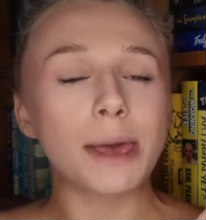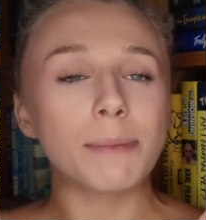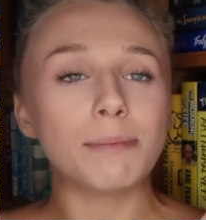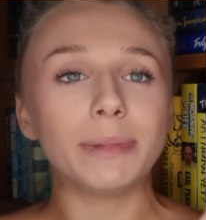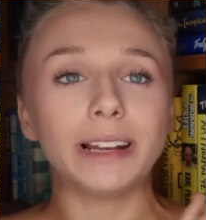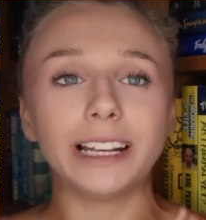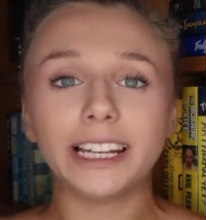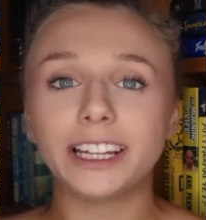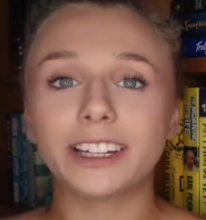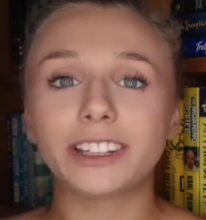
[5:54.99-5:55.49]

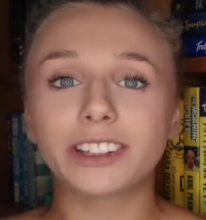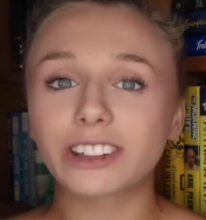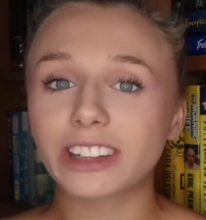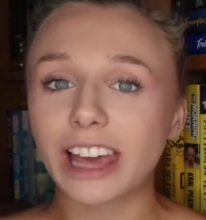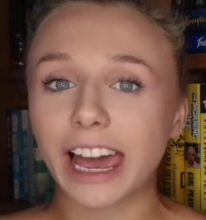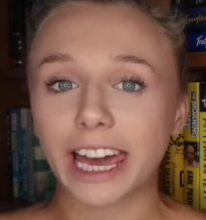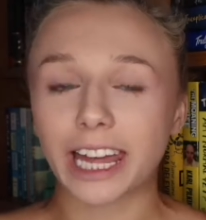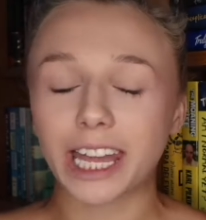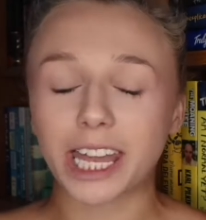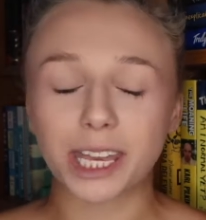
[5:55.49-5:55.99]
millions
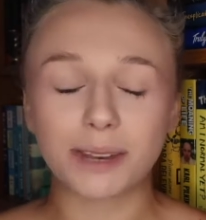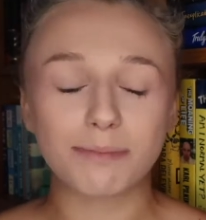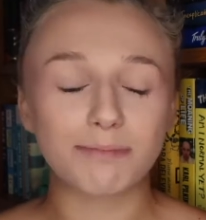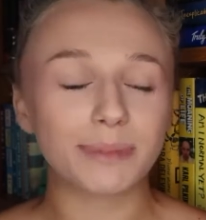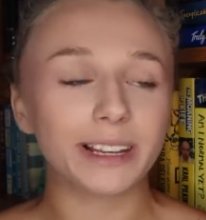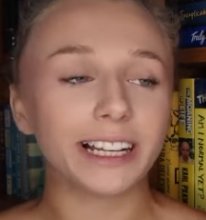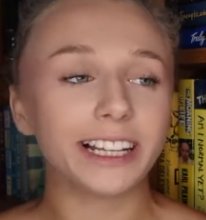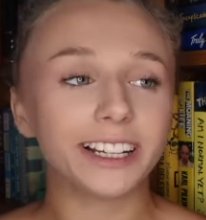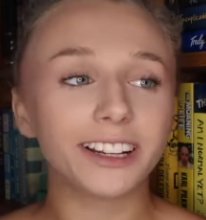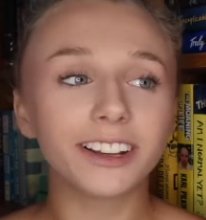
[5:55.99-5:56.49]

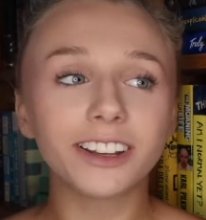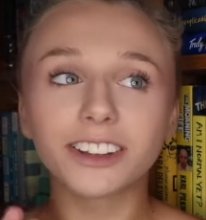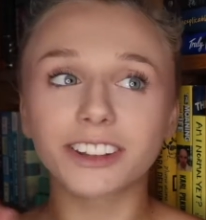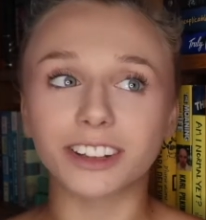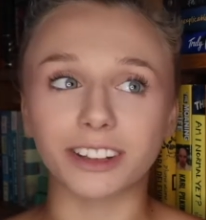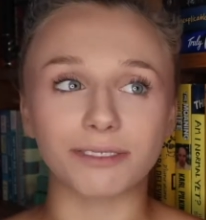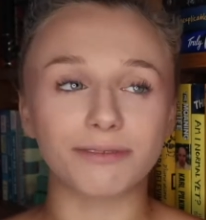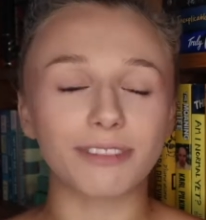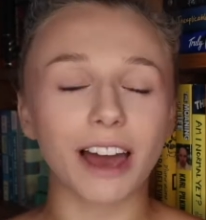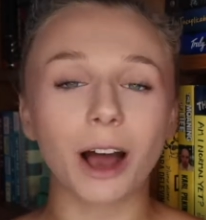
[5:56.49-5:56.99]

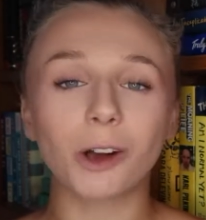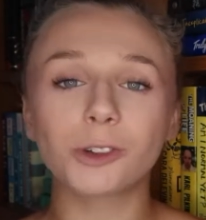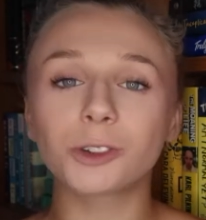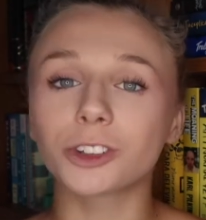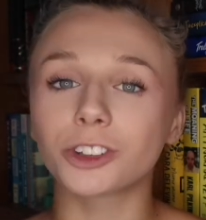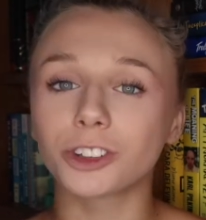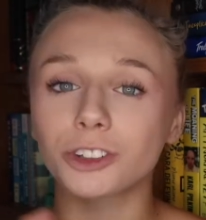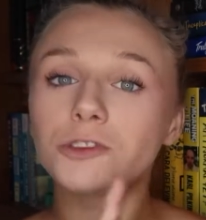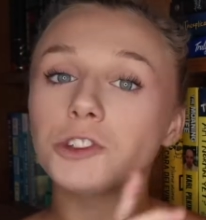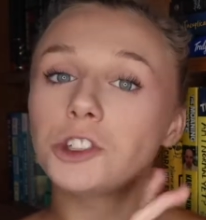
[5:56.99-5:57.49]
and
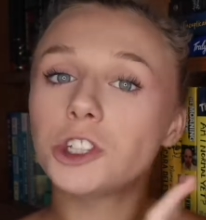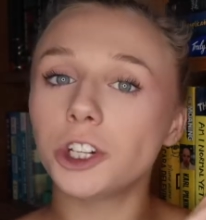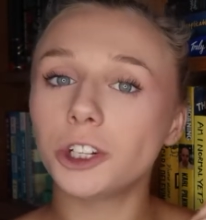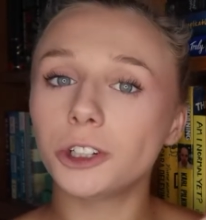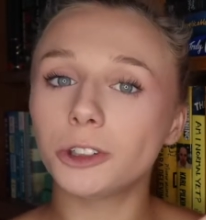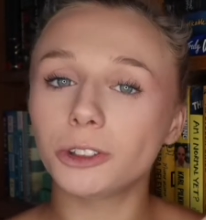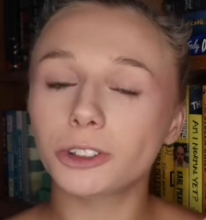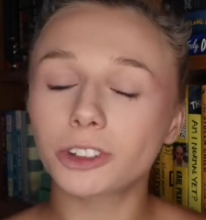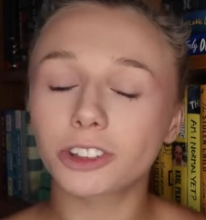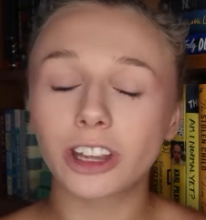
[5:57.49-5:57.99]
thousands of
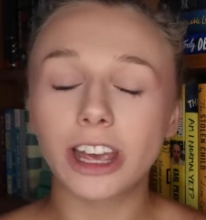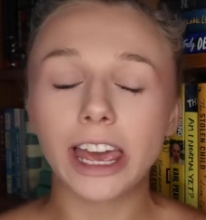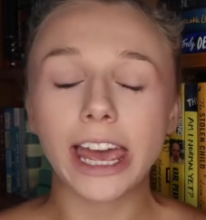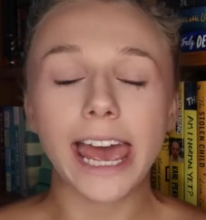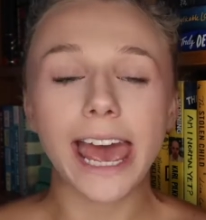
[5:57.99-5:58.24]
Jews,